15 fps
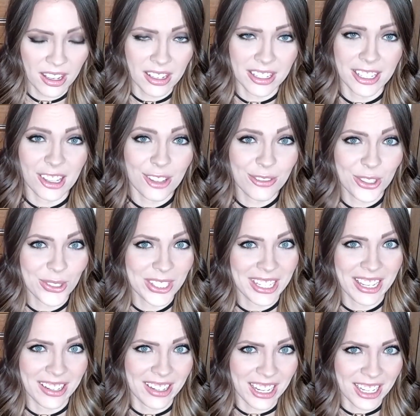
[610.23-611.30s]
And I love using
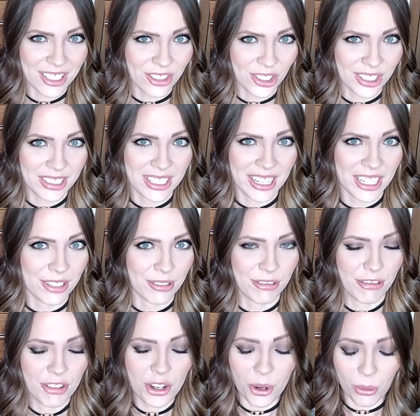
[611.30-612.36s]
it at night just to kind
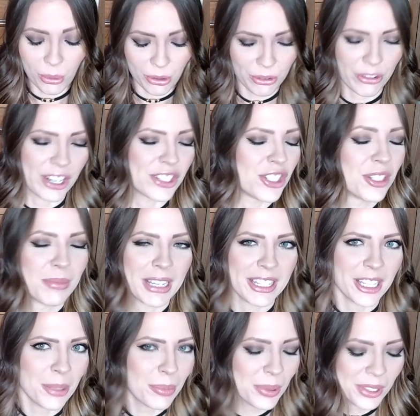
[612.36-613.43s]
of refreshen my
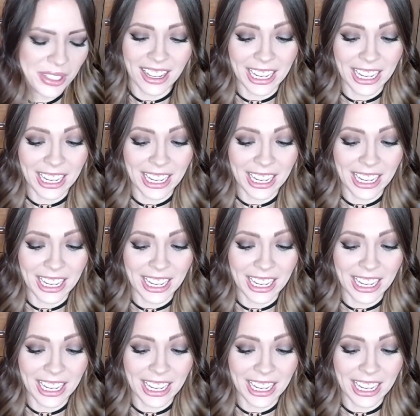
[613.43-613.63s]
lips.